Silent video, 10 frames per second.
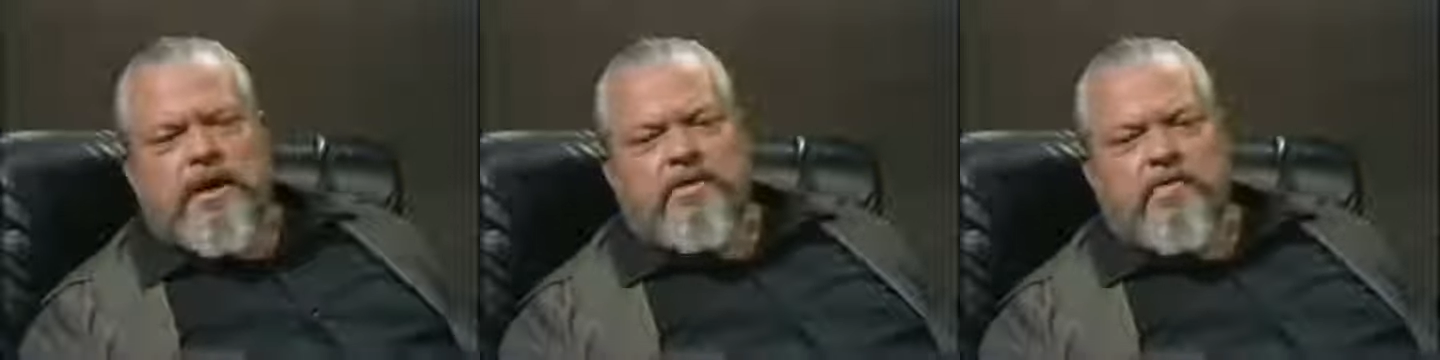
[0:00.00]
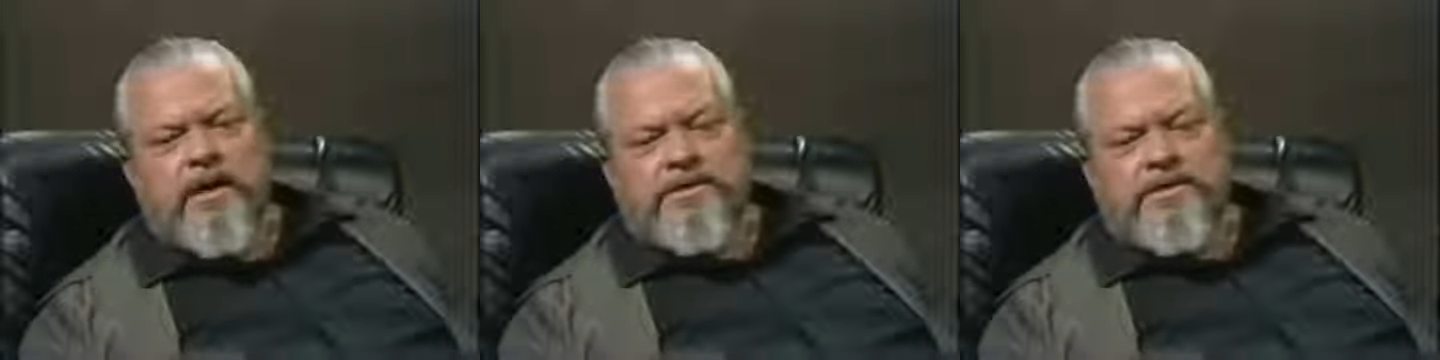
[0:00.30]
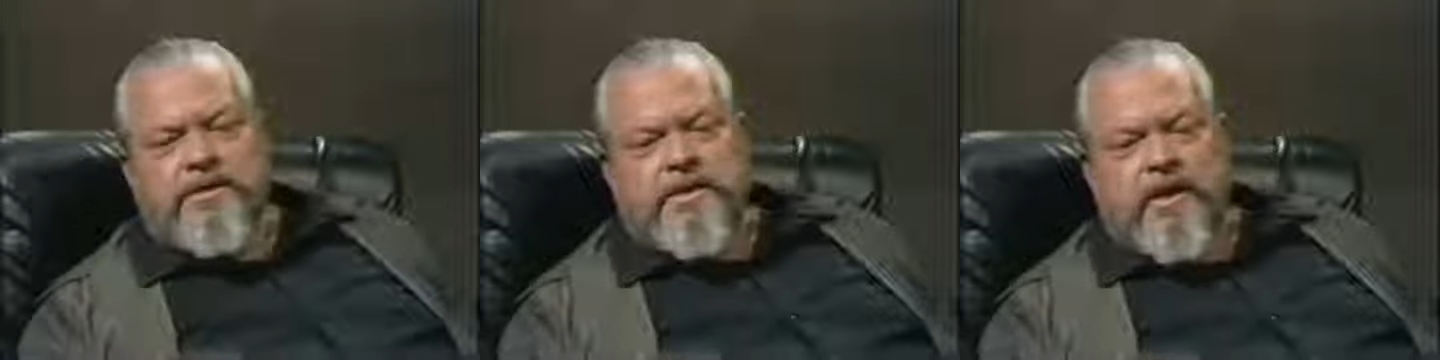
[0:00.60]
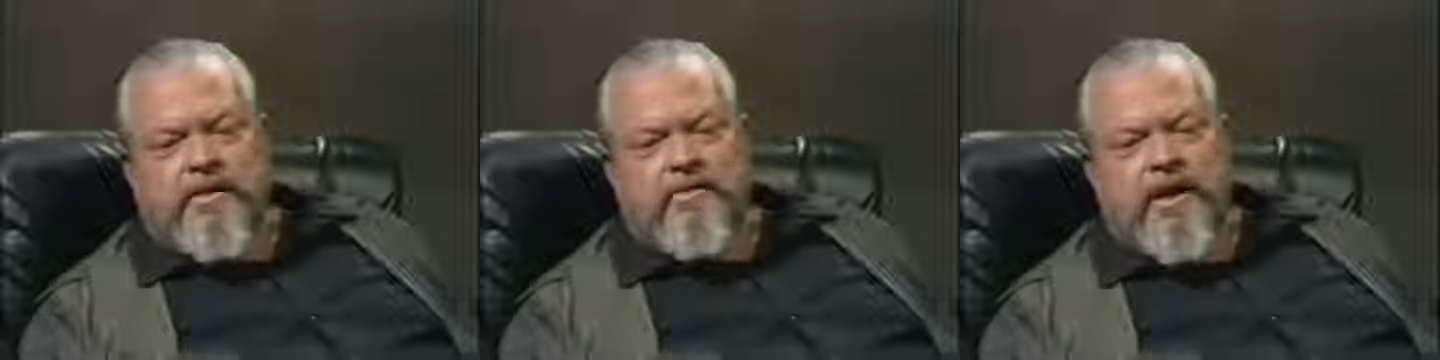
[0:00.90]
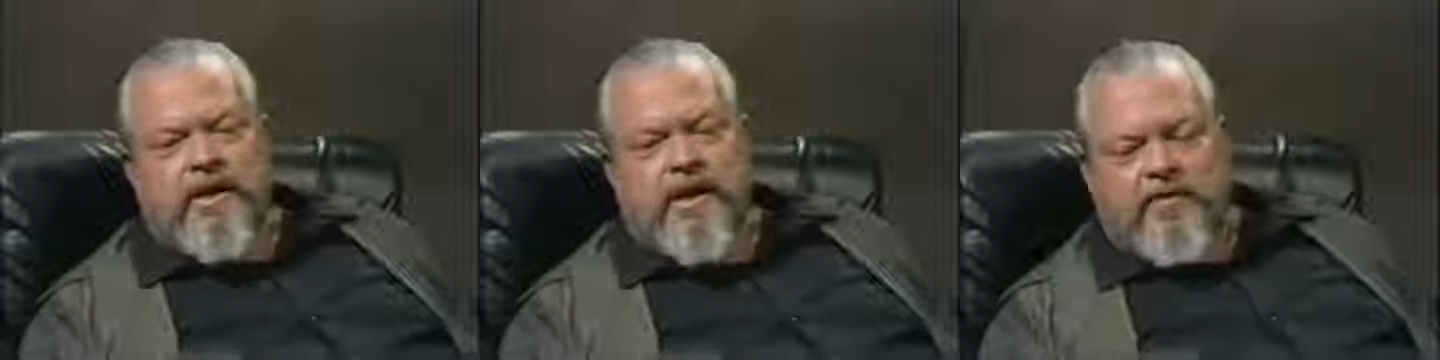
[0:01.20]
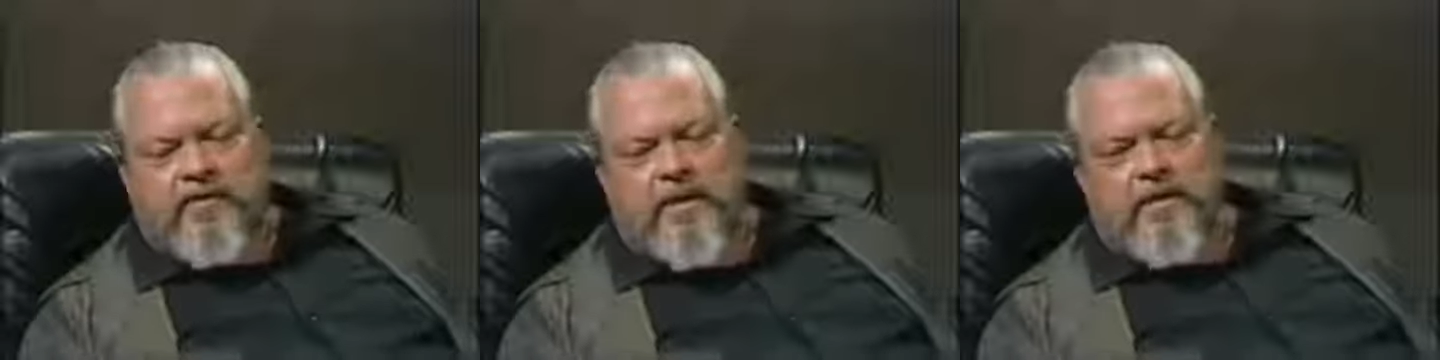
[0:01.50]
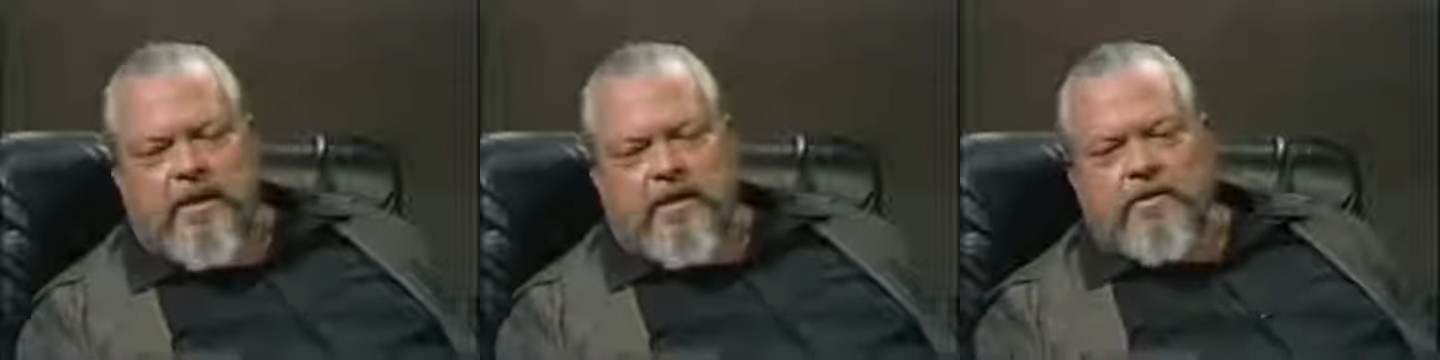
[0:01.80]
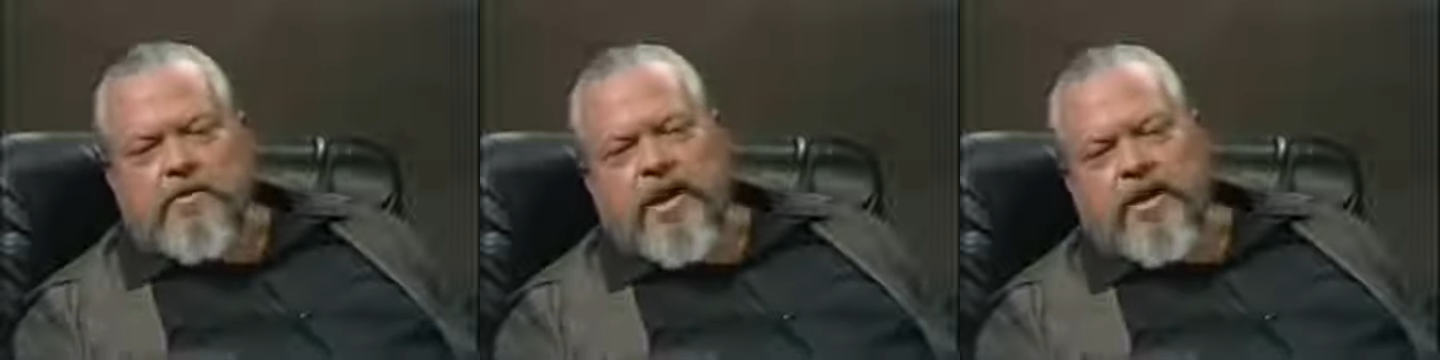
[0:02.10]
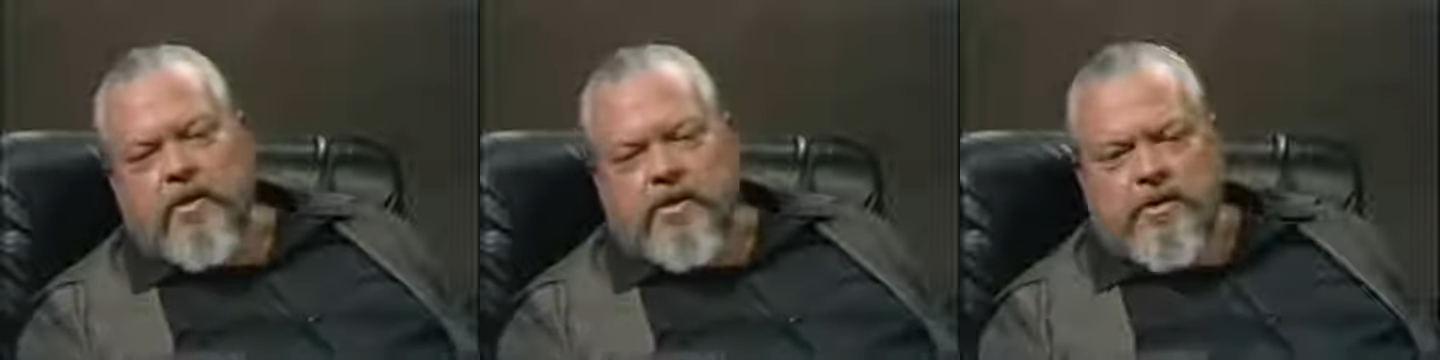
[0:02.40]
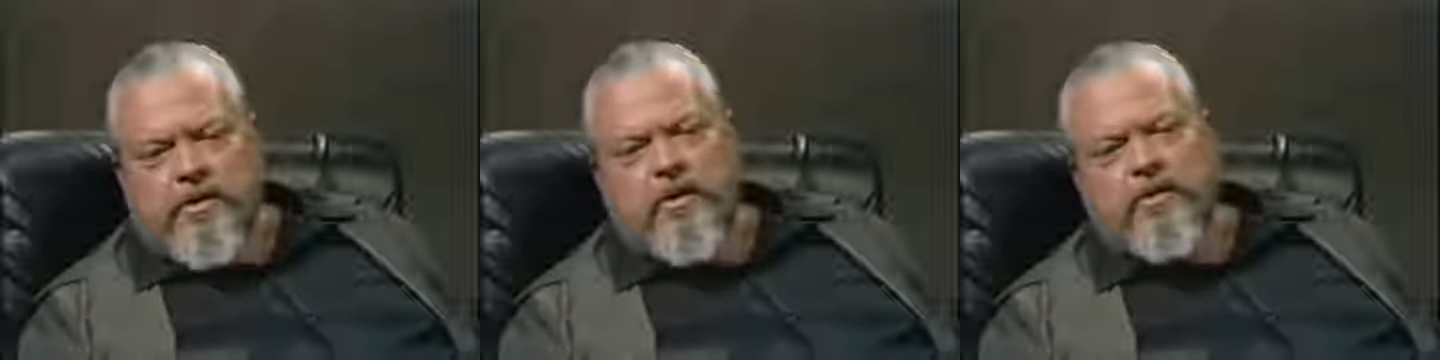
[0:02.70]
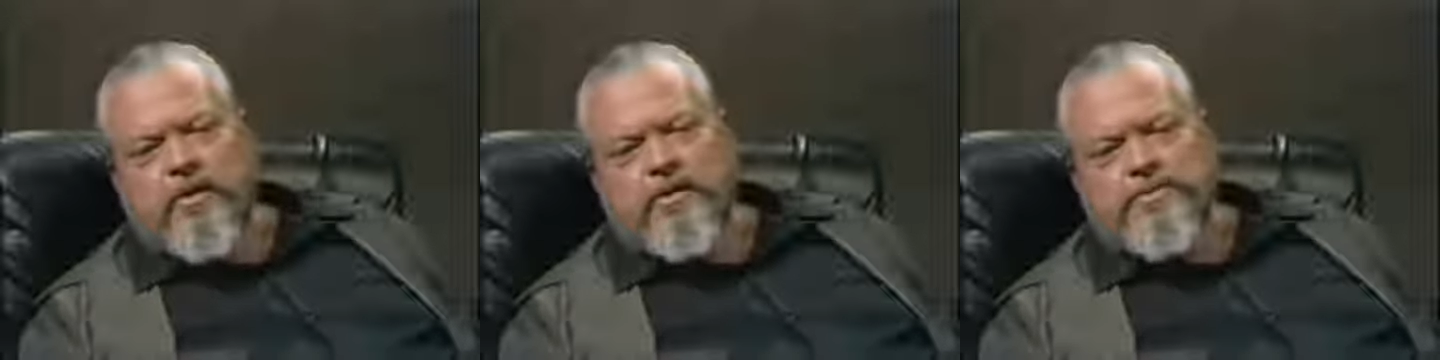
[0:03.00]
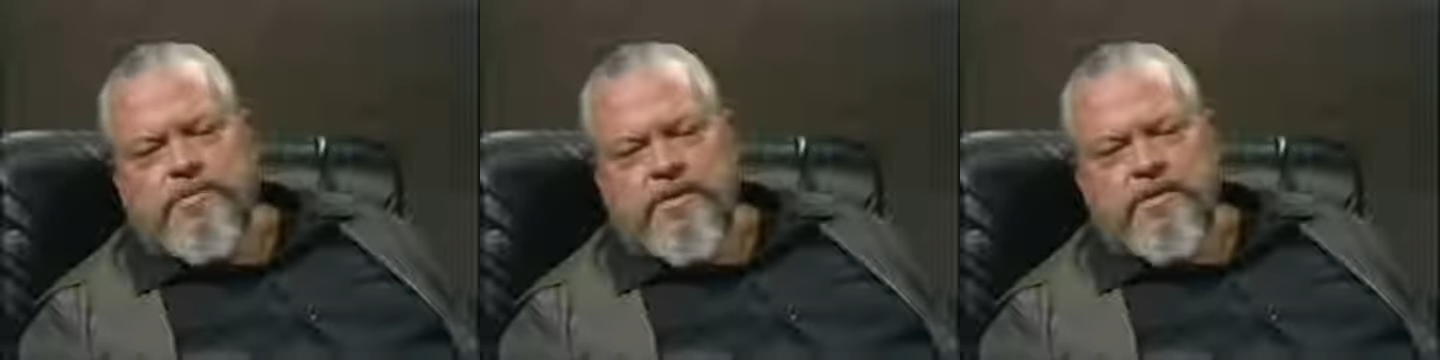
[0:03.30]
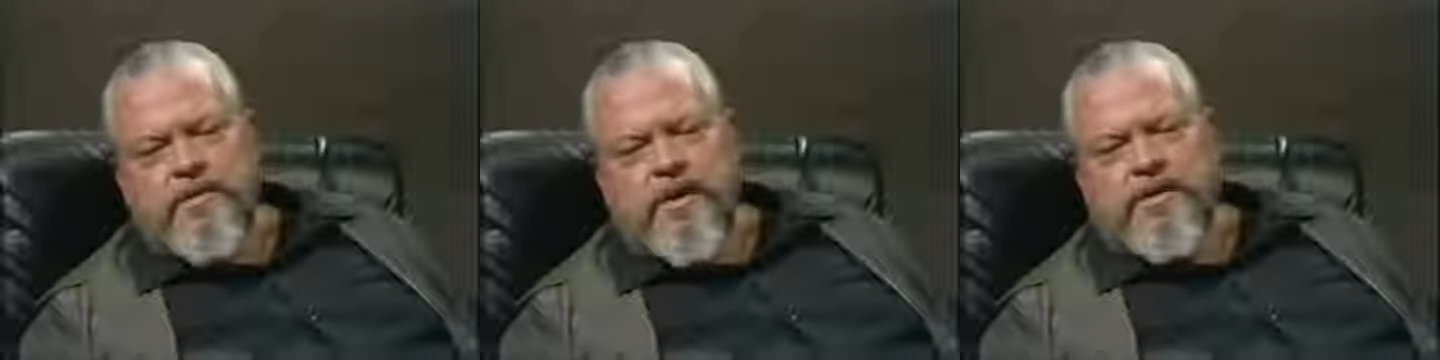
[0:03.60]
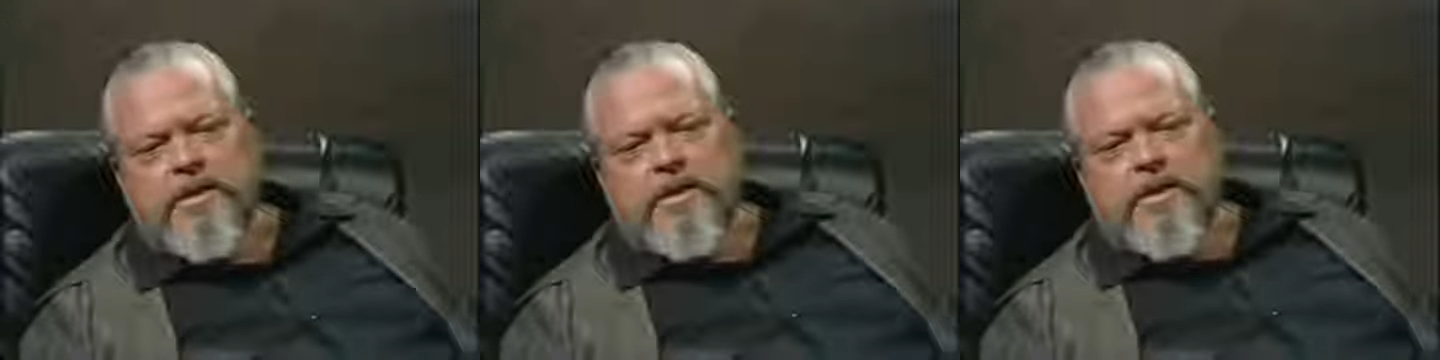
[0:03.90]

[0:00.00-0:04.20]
and wasted a lot of my life now that I look back on it. And although it's been a great